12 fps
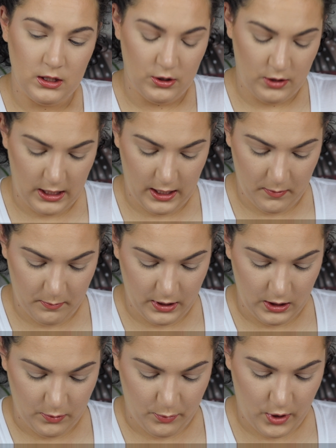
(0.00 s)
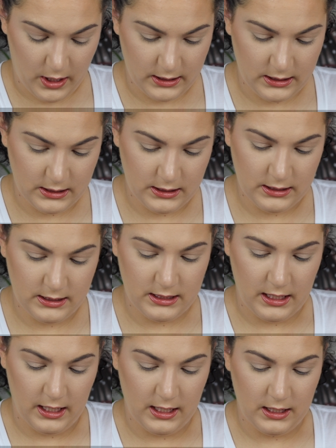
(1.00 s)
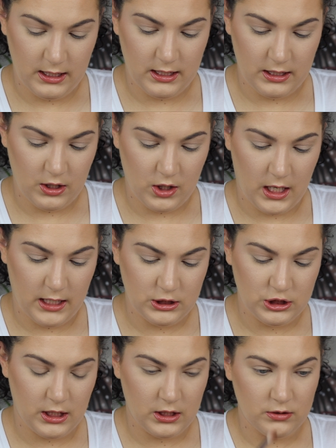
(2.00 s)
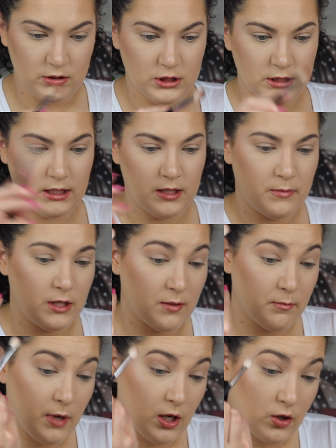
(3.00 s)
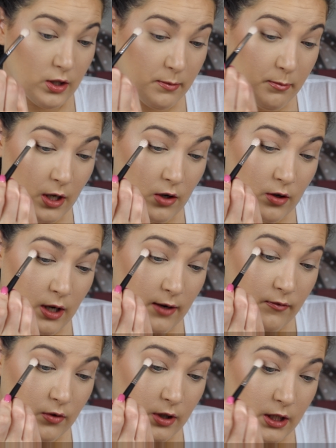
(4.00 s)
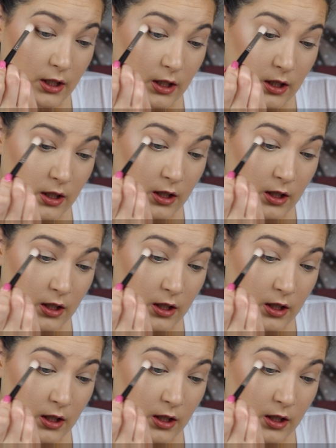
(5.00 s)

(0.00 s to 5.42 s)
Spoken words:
You can't beat the prices, and their eyeshadows just keep getting better and better every